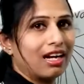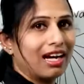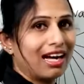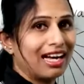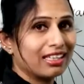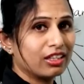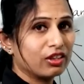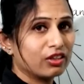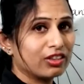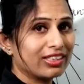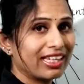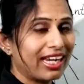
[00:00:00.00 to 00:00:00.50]

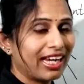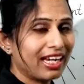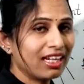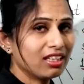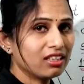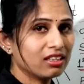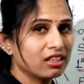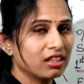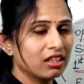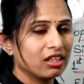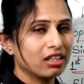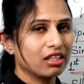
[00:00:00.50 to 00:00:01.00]

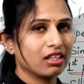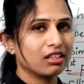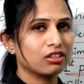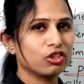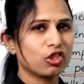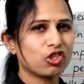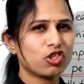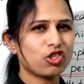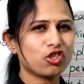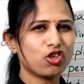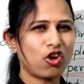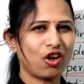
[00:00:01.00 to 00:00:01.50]
Anecdote is
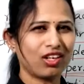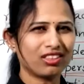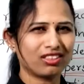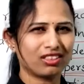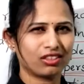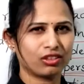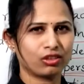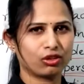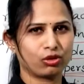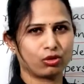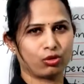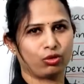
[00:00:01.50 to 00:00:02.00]
a short
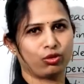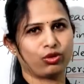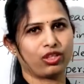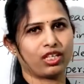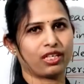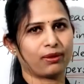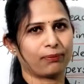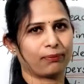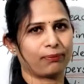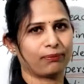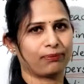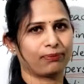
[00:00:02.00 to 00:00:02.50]

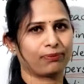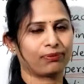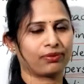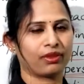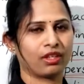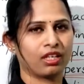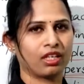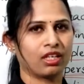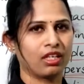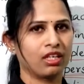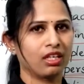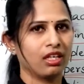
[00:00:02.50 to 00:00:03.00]
story
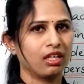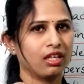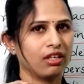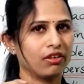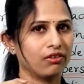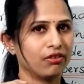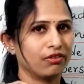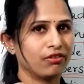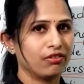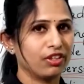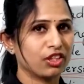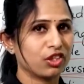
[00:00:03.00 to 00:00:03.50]

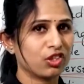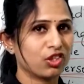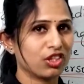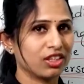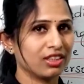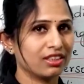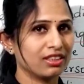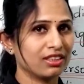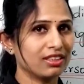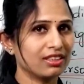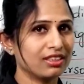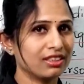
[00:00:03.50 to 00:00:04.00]
which
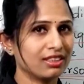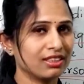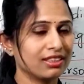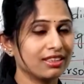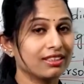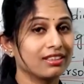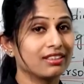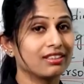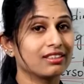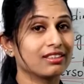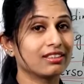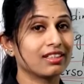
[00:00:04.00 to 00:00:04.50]
is
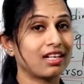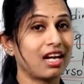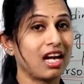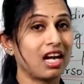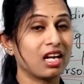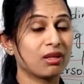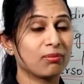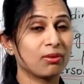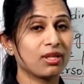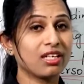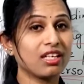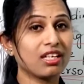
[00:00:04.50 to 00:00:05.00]

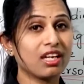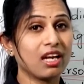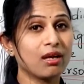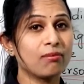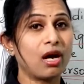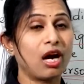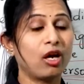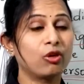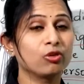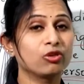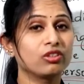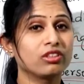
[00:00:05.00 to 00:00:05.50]
describing
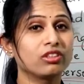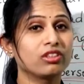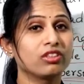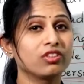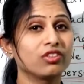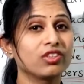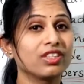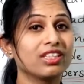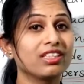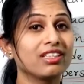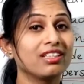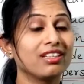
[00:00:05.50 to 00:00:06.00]
about a
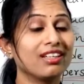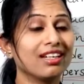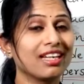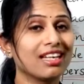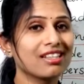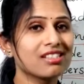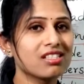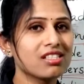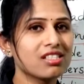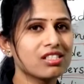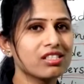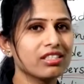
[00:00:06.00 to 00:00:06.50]
real
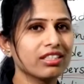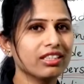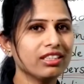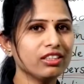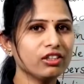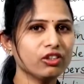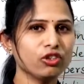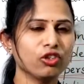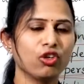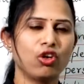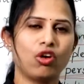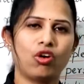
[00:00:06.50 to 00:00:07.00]

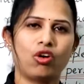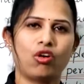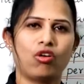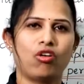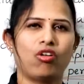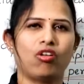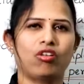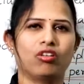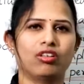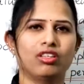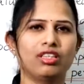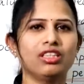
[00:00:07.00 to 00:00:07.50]
incident
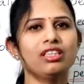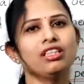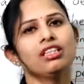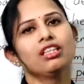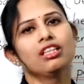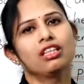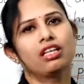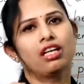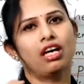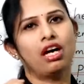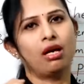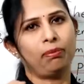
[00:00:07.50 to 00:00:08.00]
or
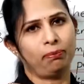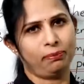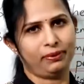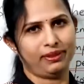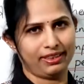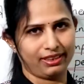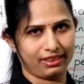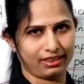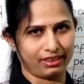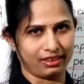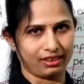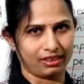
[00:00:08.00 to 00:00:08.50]
a
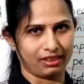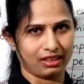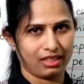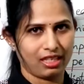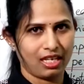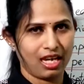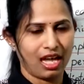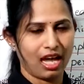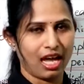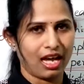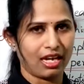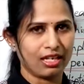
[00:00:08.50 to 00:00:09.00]
person.
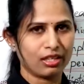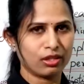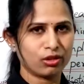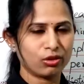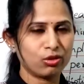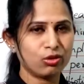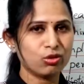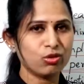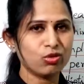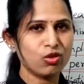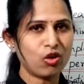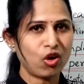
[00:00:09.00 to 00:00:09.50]

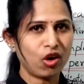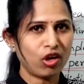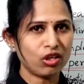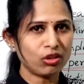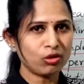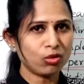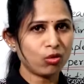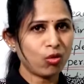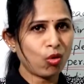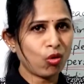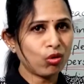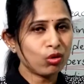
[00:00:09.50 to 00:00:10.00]
And do
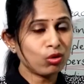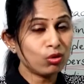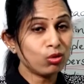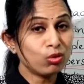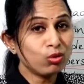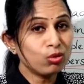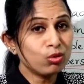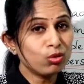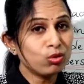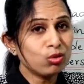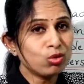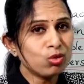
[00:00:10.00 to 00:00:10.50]
not go
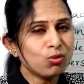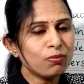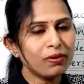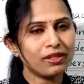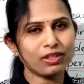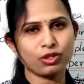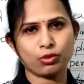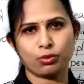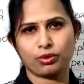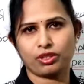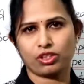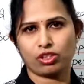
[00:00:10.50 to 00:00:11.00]
too
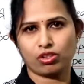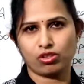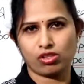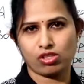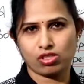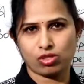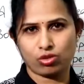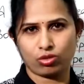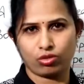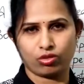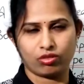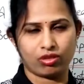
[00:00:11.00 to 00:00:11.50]
much with your
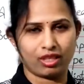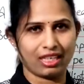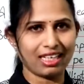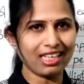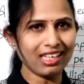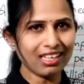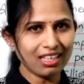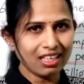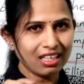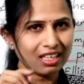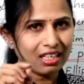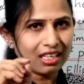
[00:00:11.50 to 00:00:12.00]

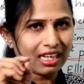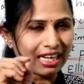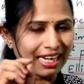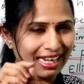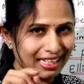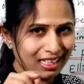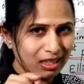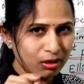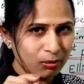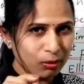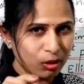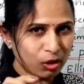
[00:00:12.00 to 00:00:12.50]
story.
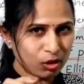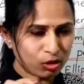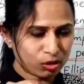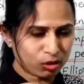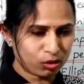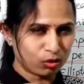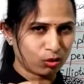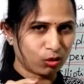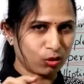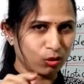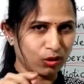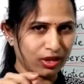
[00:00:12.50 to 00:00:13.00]
End up your
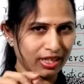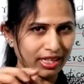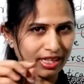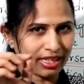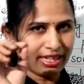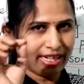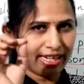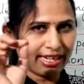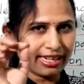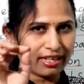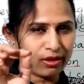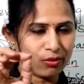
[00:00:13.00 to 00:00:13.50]

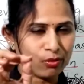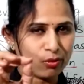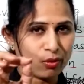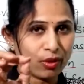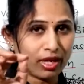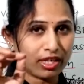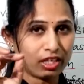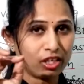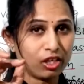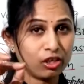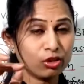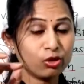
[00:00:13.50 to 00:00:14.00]
story in
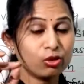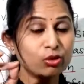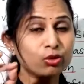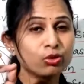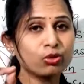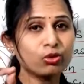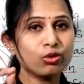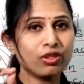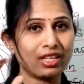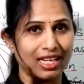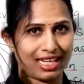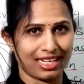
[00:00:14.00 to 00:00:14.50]
1 or
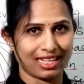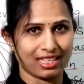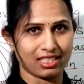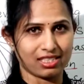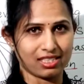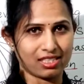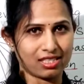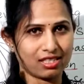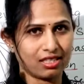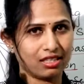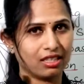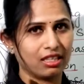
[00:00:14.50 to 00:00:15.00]
2
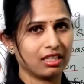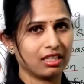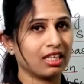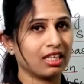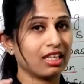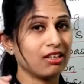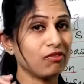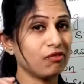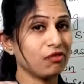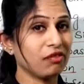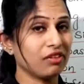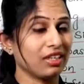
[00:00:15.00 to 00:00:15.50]
lines
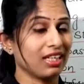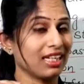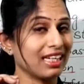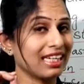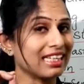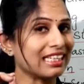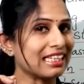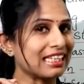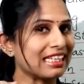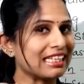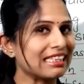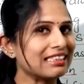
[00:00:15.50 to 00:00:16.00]
if
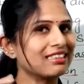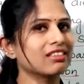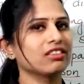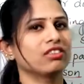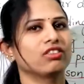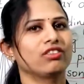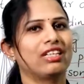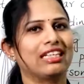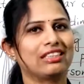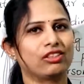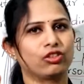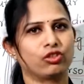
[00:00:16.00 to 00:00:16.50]
it is
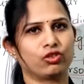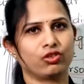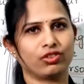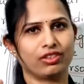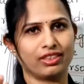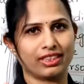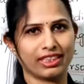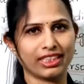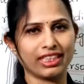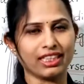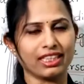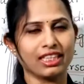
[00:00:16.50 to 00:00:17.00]

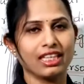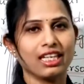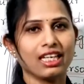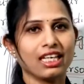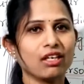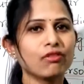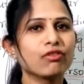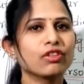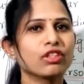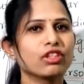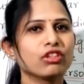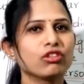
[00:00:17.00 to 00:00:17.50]
necessary.
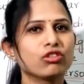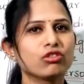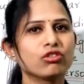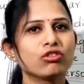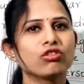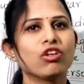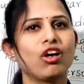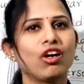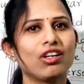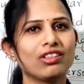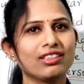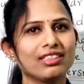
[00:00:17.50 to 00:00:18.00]
If it is
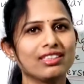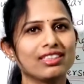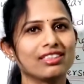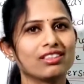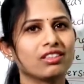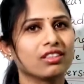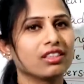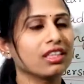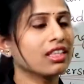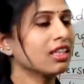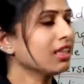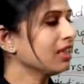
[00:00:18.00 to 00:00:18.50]
not
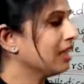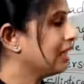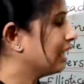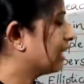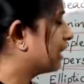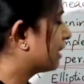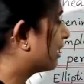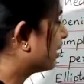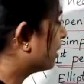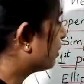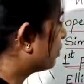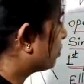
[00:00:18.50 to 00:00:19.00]
necessary,
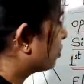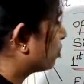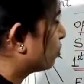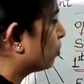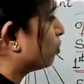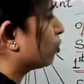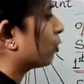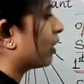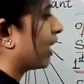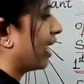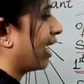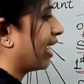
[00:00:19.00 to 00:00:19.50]
these
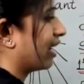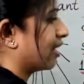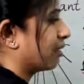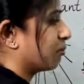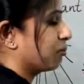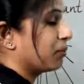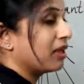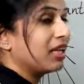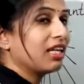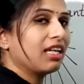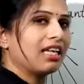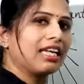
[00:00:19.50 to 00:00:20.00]
2 can
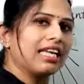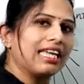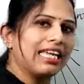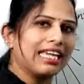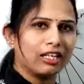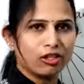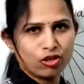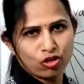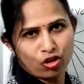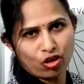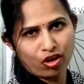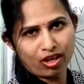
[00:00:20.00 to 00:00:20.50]
be
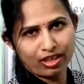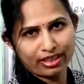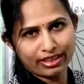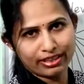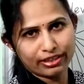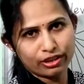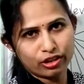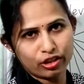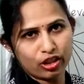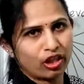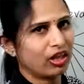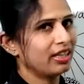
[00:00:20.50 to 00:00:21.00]
ignored
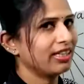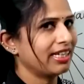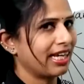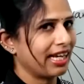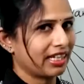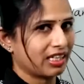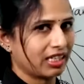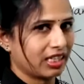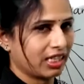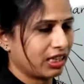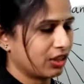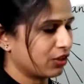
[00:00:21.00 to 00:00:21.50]
in your
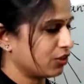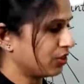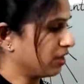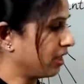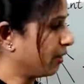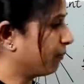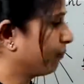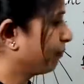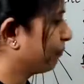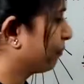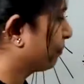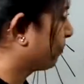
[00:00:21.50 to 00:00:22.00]
diary entry.